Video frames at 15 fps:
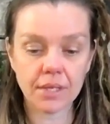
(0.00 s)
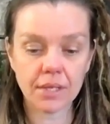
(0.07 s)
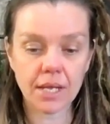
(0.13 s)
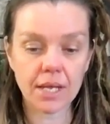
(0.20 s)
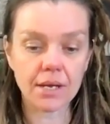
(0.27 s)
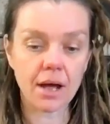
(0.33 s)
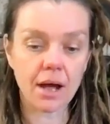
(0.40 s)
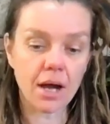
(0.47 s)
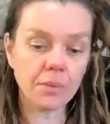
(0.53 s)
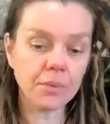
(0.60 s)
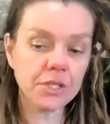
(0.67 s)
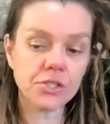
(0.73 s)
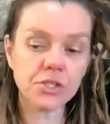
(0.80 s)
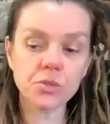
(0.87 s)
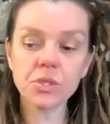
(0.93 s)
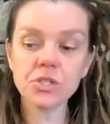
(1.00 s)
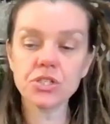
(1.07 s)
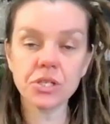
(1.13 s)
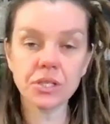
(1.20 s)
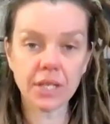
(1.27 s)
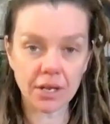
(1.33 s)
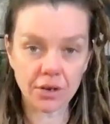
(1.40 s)
And are we
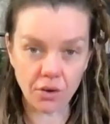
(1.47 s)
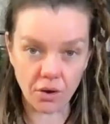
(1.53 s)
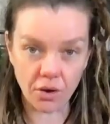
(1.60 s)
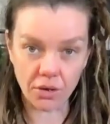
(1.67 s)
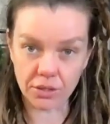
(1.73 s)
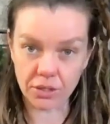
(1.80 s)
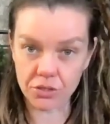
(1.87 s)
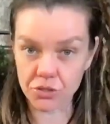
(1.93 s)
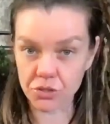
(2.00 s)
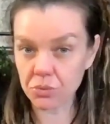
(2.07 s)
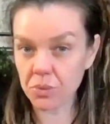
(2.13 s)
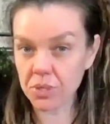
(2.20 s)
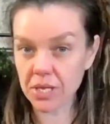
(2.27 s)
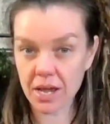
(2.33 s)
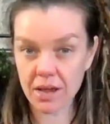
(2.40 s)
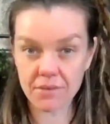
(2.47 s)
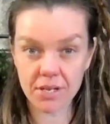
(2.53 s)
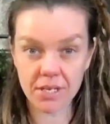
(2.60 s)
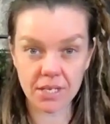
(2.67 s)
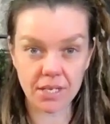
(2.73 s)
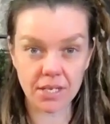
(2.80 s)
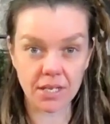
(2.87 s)
switching that on? And do we have
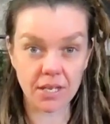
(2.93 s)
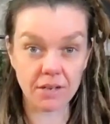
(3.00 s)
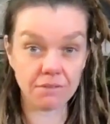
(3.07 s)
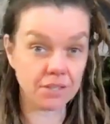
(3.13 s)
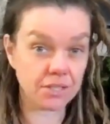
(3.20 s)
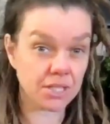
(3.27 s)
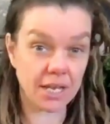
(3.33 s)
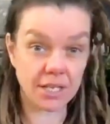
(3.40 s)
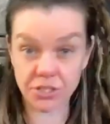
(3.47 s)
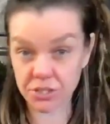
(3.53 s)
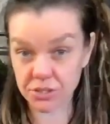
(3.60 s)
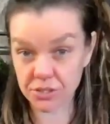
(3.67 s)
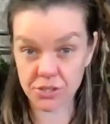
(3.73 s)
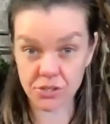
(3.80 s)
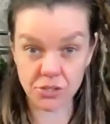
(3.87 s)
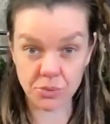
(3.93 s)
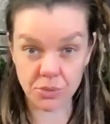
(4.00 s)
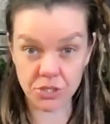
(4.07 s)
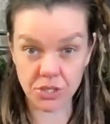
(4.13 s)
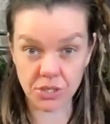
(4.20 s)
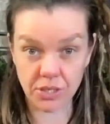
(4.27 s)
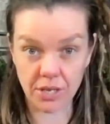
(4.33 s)
any invitations to
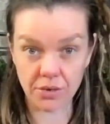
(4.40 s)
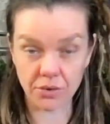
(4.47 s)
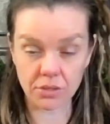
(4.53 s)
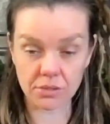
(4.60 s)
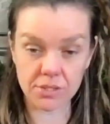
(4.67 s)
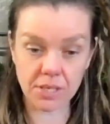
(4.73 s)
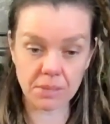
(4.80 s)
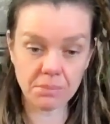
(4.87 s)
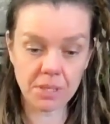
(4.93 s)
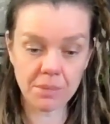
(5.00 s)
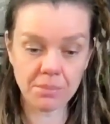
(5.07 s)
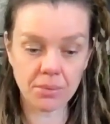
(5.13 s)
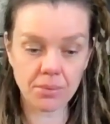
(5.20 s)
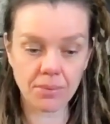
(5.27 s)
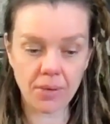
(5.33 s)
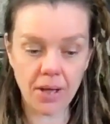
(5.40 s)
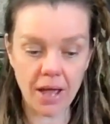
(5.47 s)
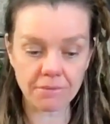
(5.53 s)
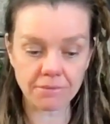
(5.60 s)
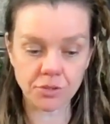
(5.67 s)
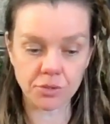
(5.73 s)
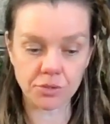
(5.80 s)
switching that on? Some people
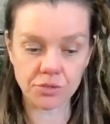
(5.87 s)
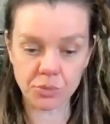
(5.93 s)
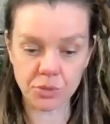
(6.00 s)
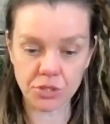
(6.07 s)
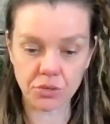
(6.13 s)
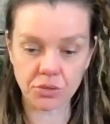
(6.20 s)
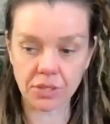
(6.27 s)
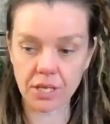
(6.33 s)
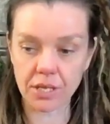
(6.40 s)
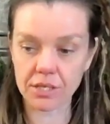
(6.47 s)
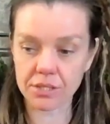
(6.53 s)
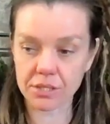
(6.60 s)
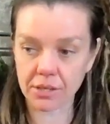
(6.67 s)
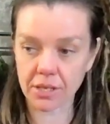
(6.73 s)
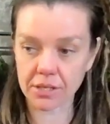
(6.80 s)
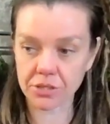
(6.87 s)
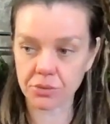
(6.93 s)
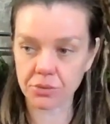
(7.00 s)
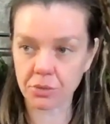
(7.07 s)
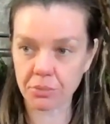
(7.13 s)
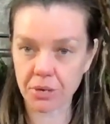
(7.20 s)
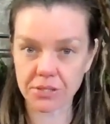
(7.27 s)
have to switch on their intellectual
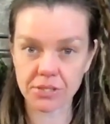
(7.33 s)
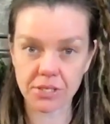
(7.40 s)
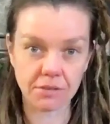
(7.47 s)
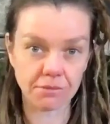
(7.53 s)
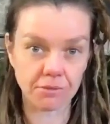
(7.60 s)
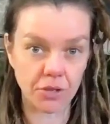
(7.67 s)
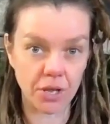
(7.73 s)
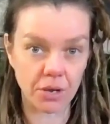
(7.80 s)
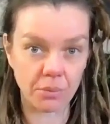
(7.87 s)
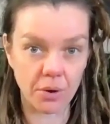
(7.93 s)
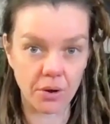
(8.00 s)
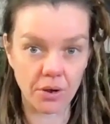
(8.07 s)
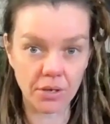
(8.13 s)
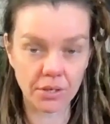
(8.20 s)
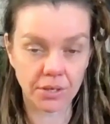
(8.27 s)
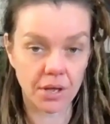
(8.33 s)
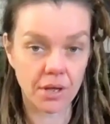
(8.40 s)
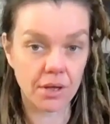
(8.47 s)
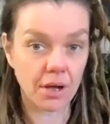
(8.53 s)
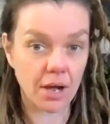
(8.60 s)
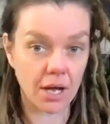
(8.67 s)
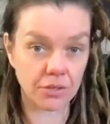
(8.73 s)
capacity for their work,
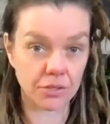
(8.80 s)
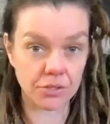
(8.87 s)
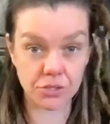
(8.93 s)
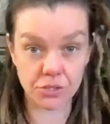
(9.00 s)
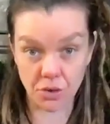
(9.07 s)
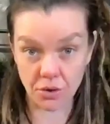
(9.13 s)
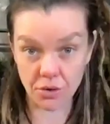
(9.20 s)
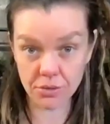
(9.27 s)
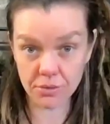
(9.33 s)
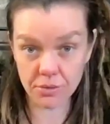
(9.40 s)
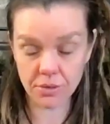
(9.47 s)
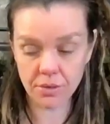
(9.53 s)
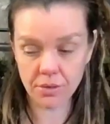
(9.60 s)
others don't.